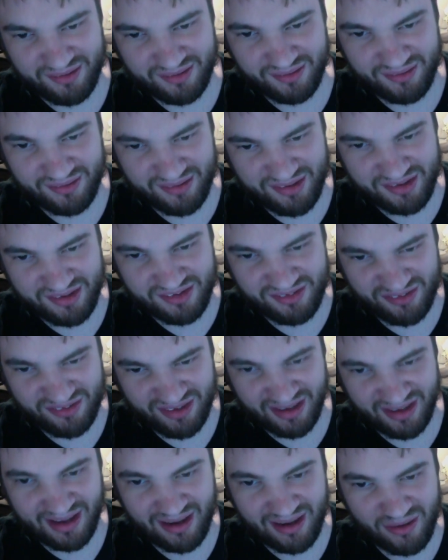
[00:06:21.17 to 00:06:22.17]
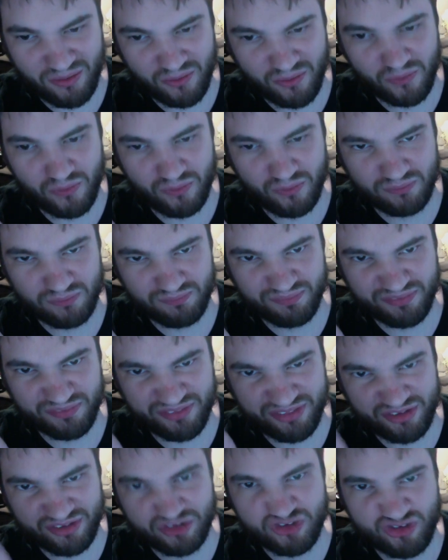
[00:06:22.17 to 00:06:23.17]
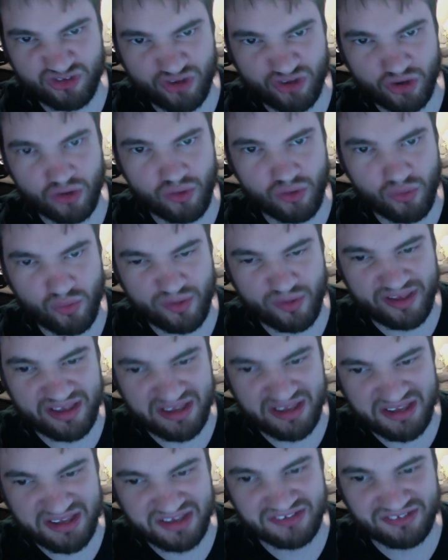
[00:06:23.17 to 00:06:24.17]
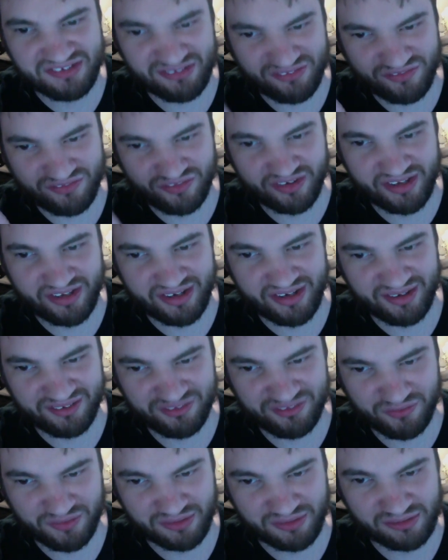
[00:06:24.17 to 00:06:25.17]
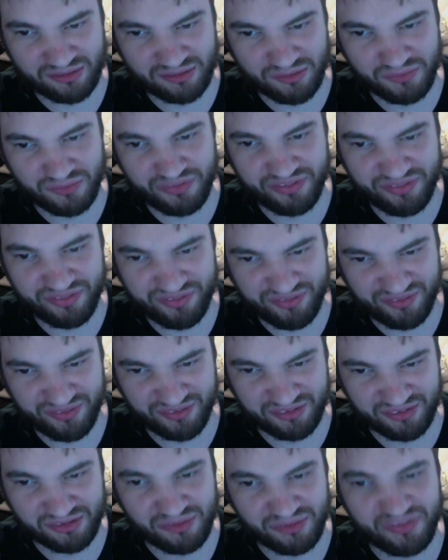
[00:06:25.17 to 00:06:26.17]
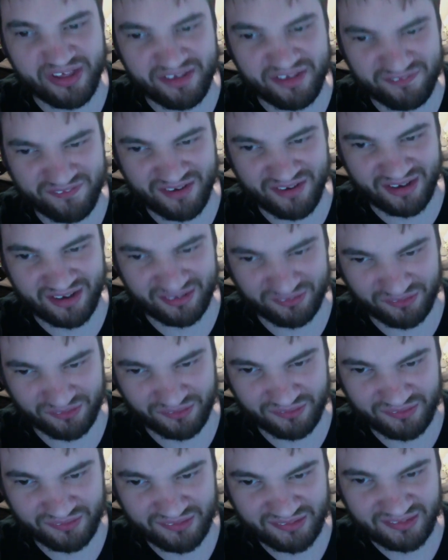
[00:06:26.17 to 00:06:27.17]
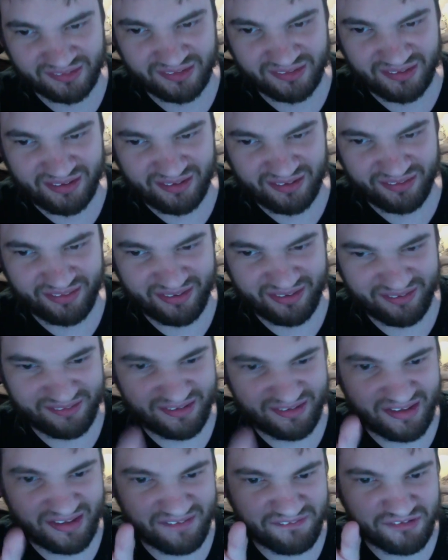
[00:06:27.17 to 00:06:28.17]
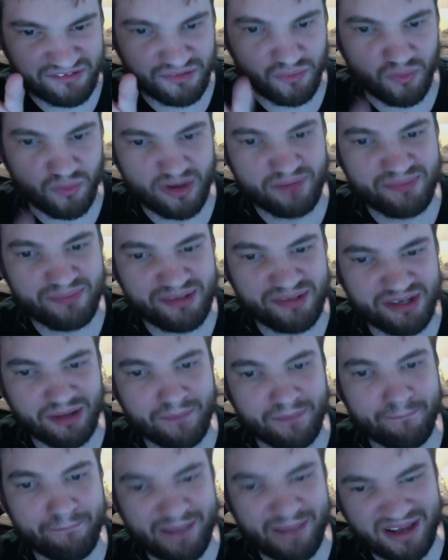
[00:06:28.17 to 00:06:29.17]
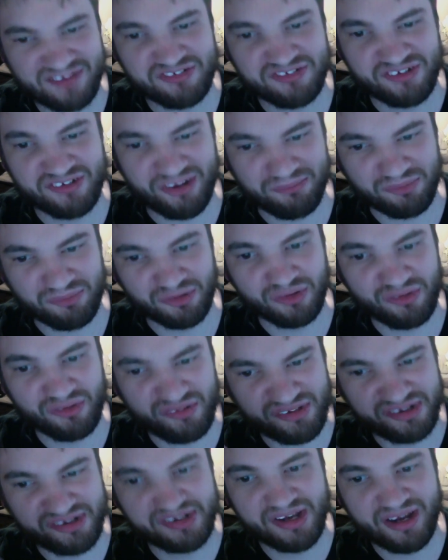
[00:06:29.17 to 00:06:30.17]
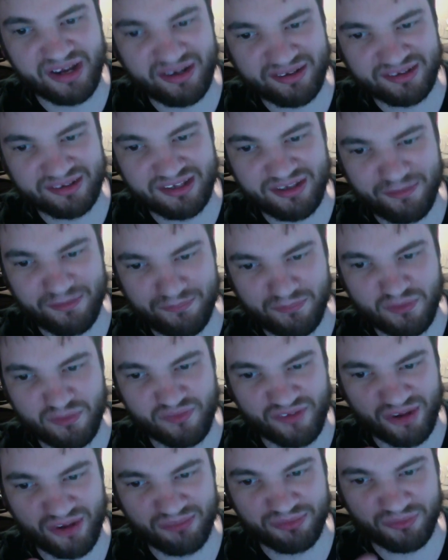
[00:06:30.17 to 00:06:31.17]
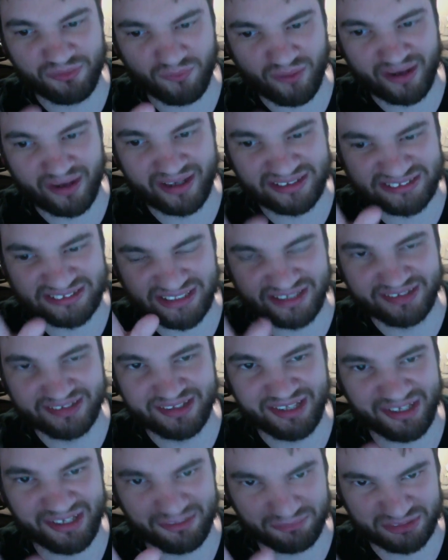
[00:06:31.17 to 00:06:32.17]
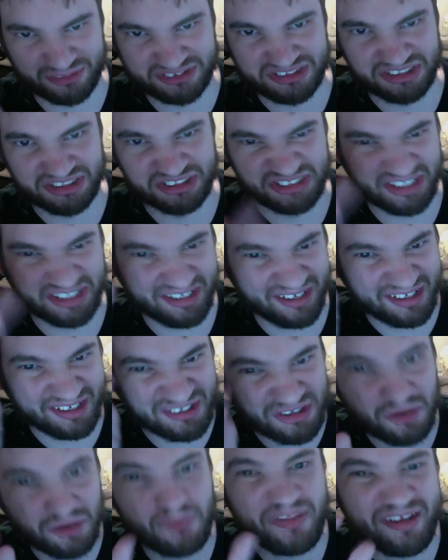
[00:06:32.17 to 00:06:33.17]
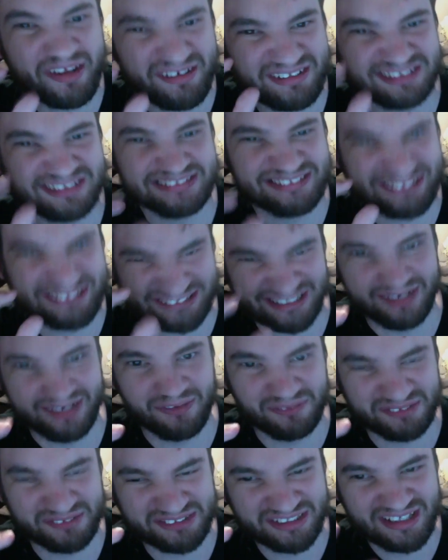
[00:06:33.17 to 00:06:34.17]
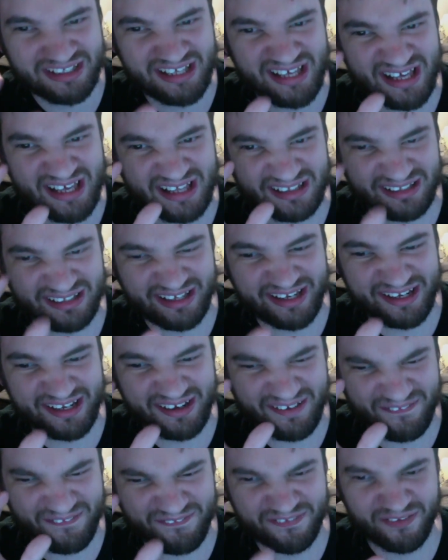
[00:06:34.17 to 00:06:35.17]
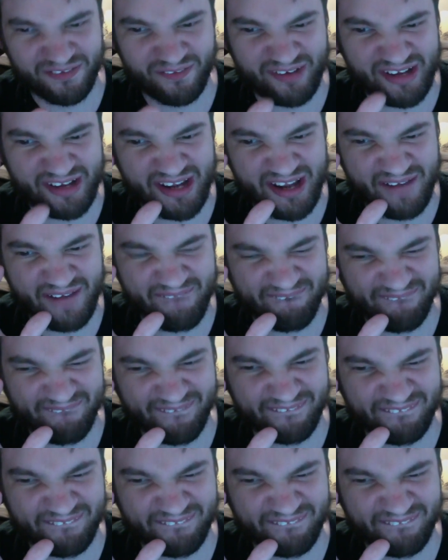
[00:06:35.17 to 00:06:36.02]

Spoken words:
is how the show isn't forgetting to include that factor. That if you want to become Magic Emperor, you gotta keep moving up the ranks and gaining prestige. And I know that doesn't sound like a very I